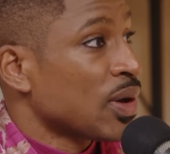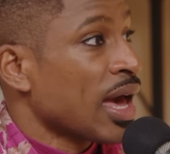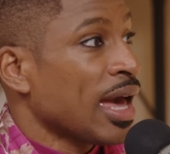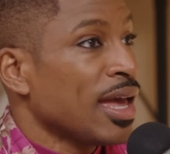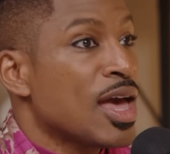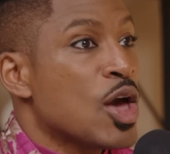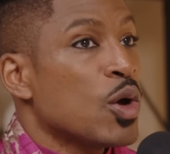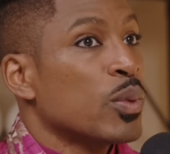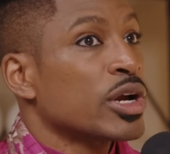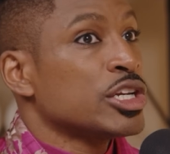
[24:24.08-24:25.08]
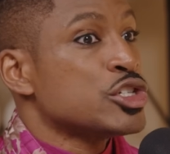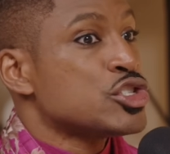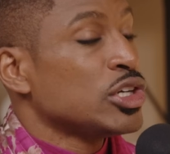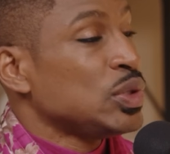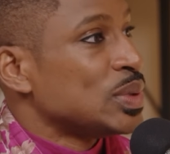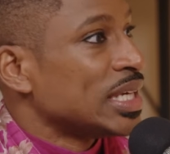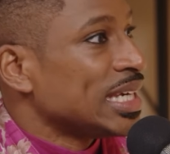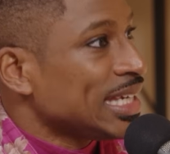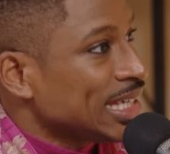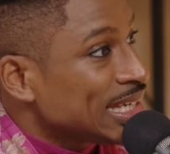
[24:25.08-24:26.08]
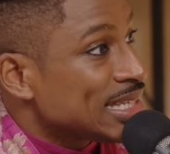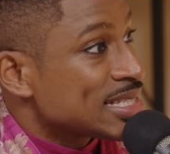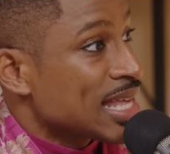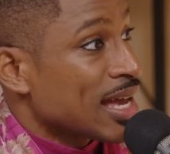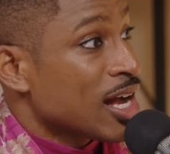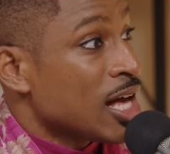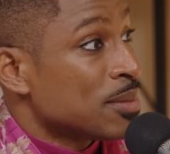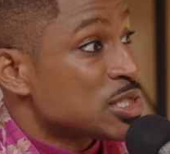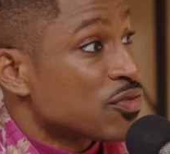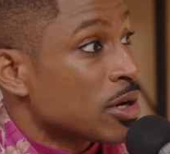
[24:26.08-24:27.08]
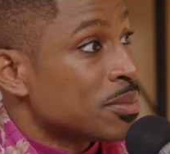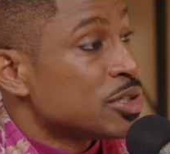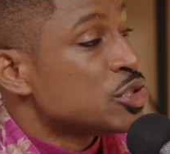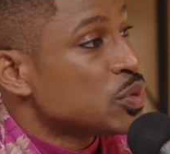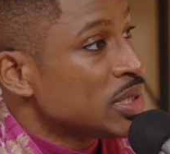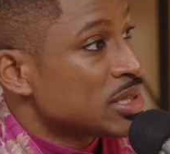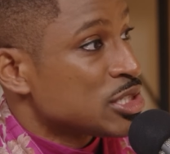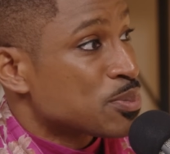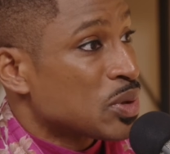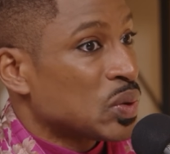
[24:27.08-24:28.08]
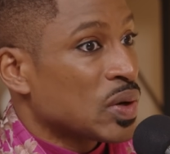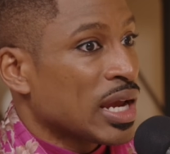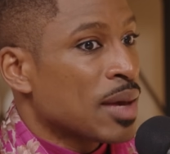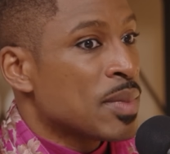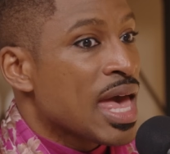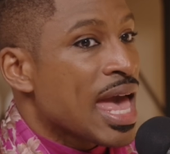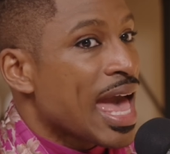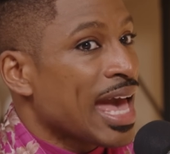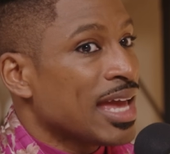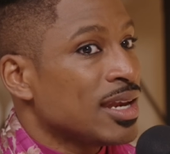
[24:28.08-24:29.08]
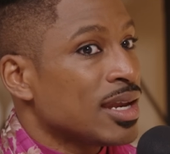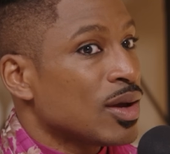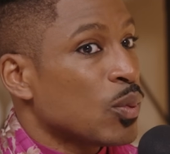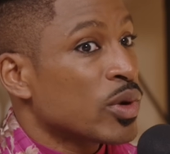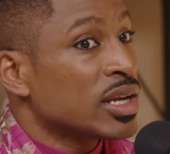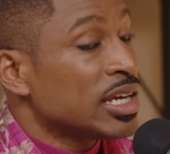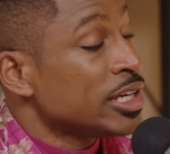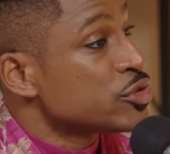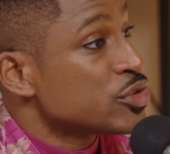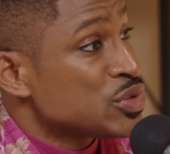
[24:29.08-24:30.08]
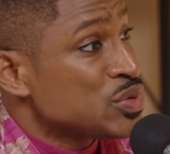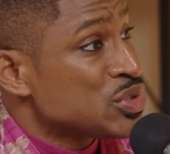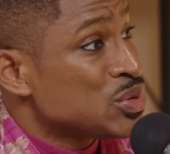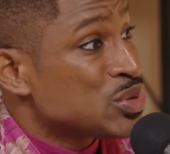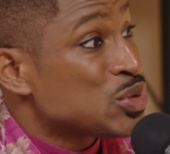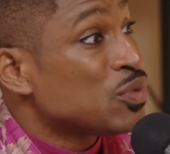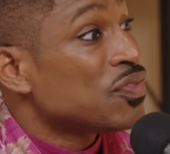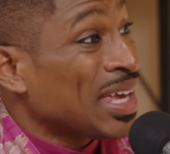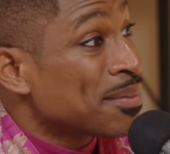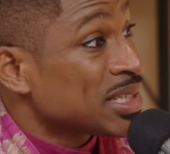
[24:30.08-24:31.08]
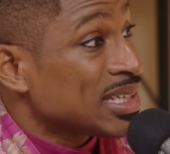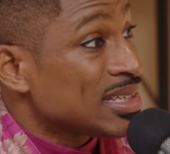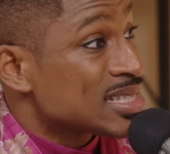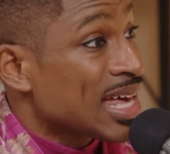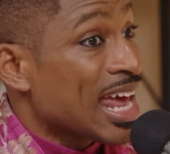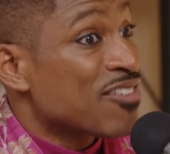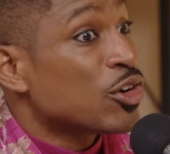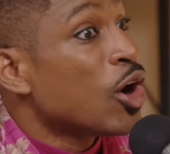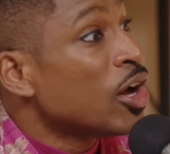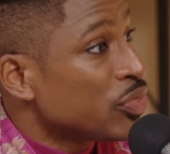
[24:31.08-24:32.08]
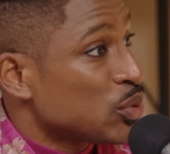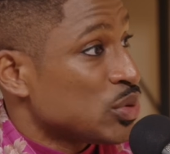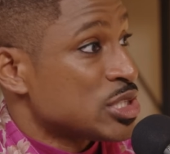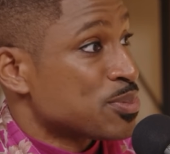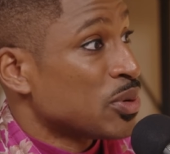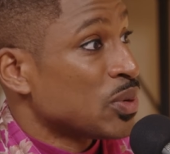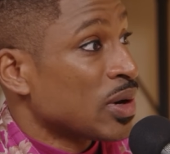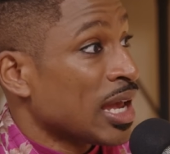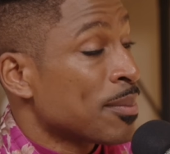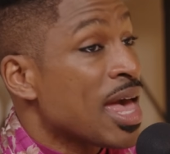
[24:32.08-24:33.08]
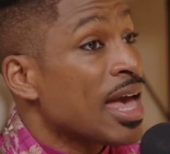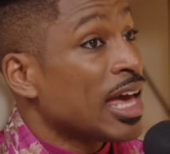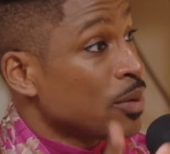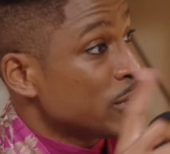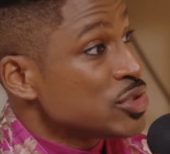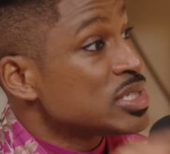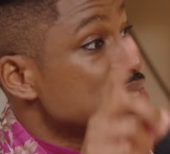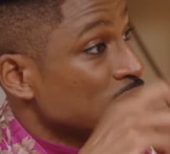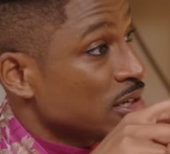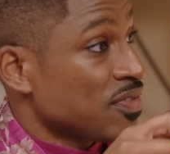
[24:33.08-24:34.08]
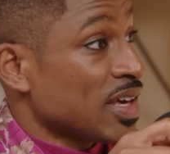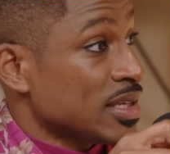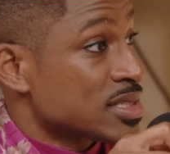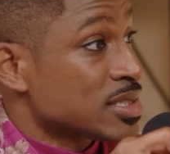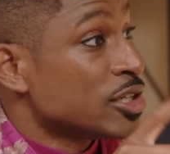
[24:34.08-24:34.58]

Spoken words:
Okay. We're going to show you the ease that comes from doing this program. And we're going to introduce you to families that have gone through this program. And I want you to see their face.